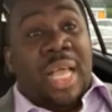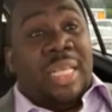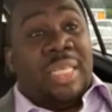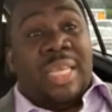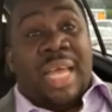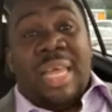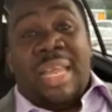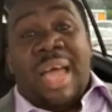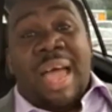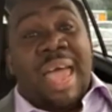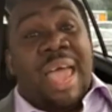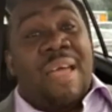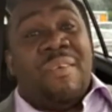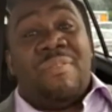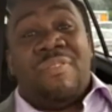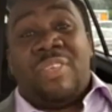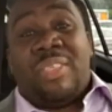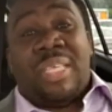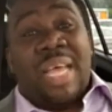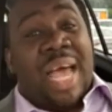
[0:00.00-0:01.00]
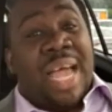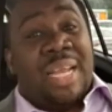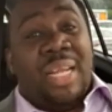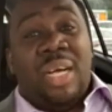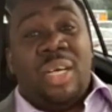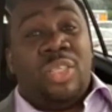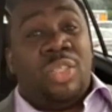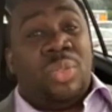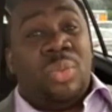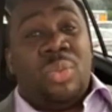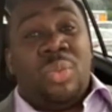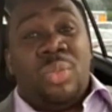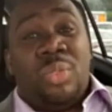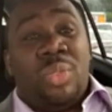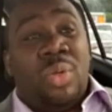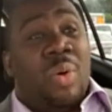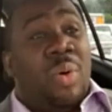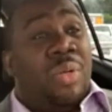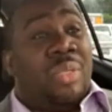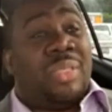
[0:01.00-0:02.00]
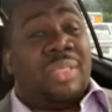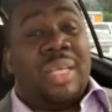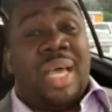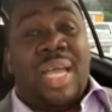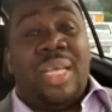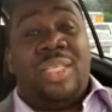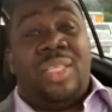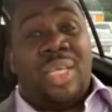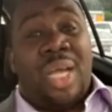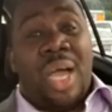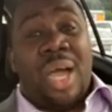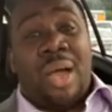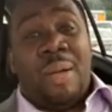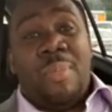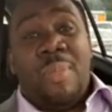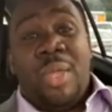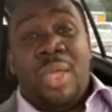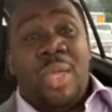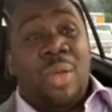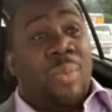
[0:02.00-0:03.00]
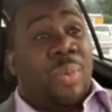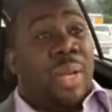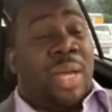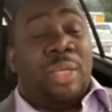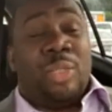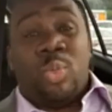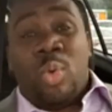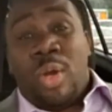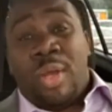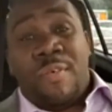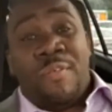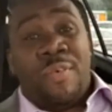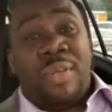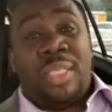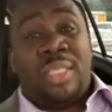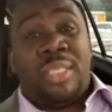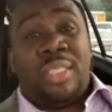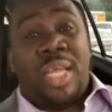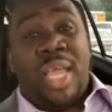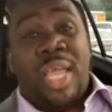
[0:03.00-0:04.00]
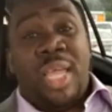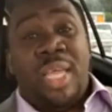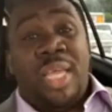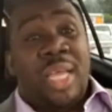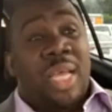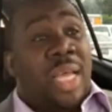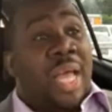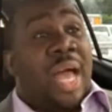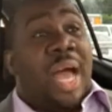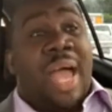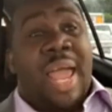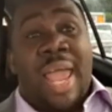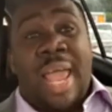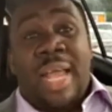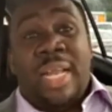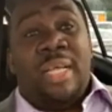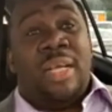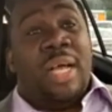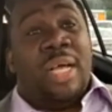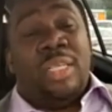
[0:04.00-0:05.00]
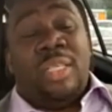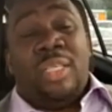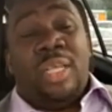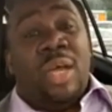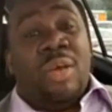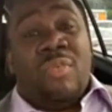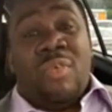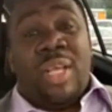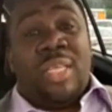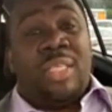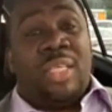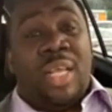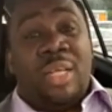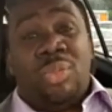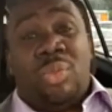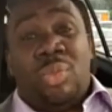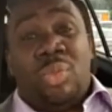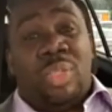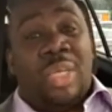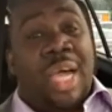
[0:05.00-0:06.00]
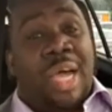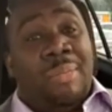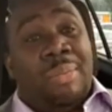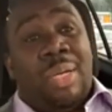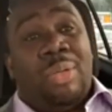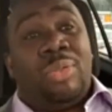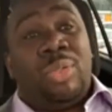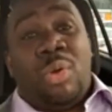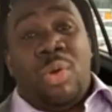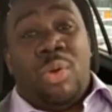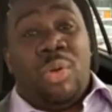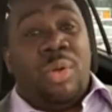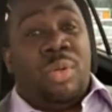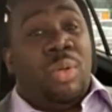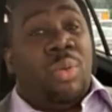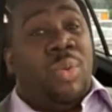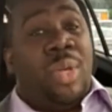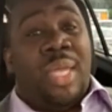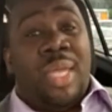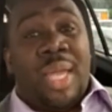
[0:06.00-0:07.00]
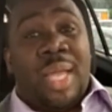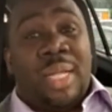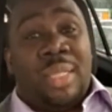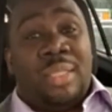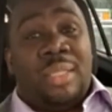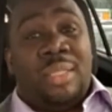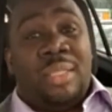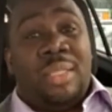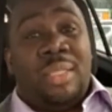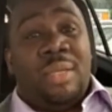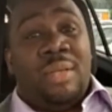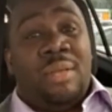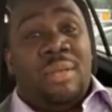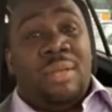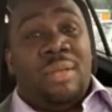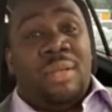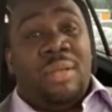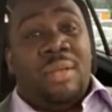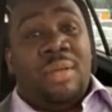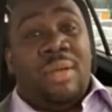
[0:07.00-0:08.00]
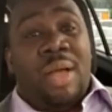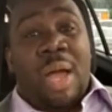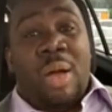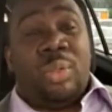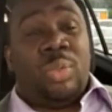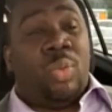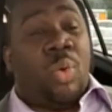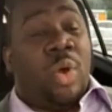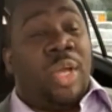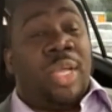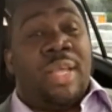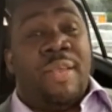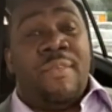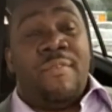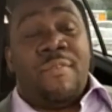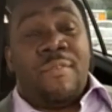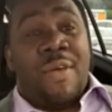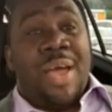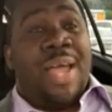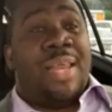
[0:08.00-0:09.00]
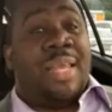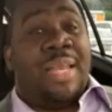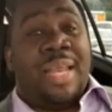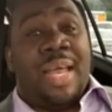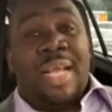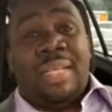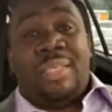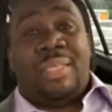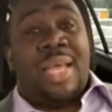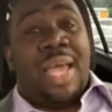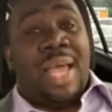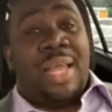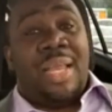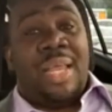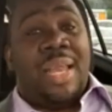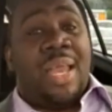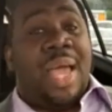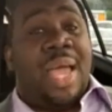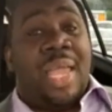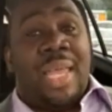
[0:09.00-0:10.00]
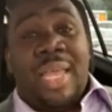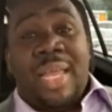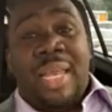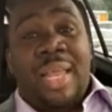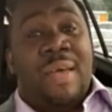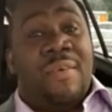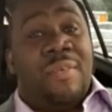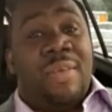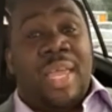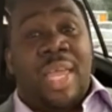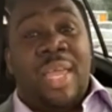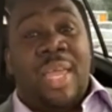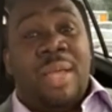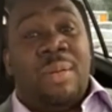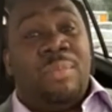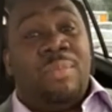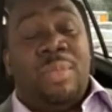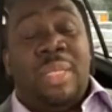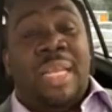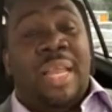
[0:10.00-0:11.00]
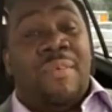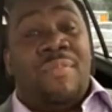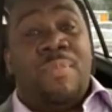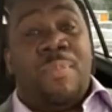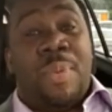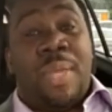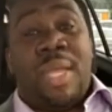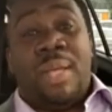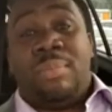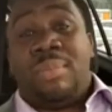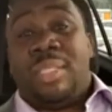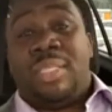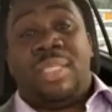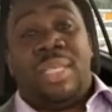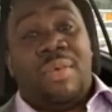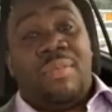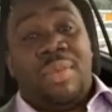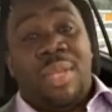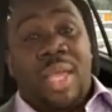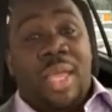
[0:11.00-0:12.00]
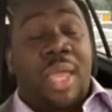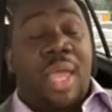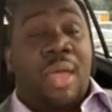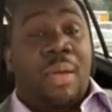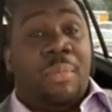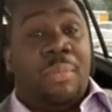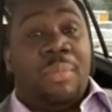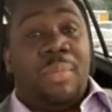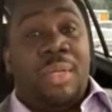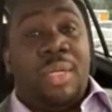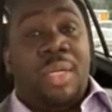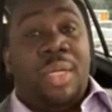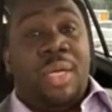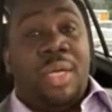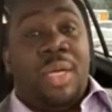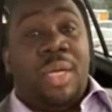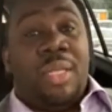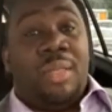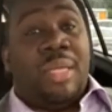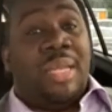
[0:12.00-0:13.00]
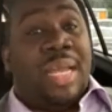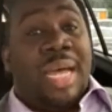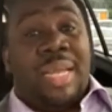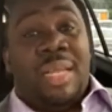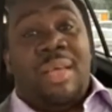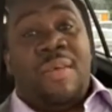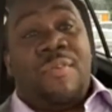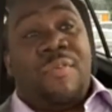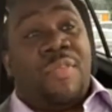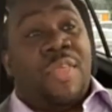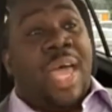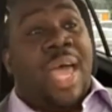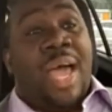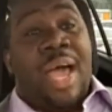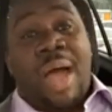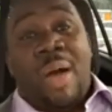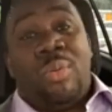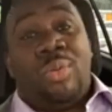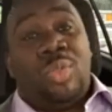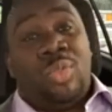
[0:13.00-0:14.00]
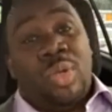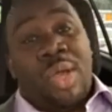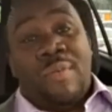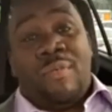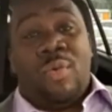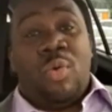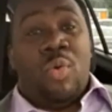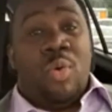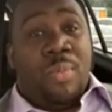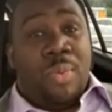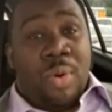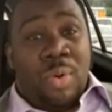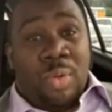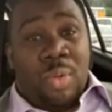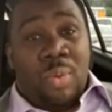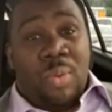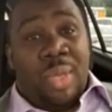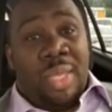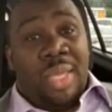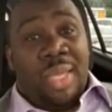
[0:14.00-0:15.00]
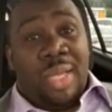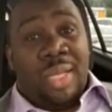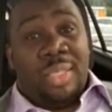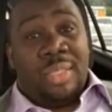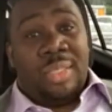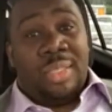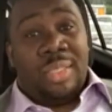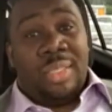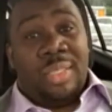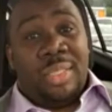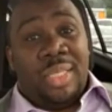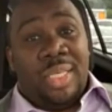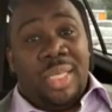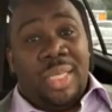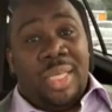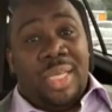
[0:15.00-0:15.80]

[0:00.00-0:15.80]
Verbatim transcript: It's either I have side hustles or a side job. When I was working for the state, I had a, a residential job I was going on the weekends. I was working Friday night, Saturday night, 11 a.m., 11 p.m. to 7 a.m. Then I left that. I was driving Uber on the weekends.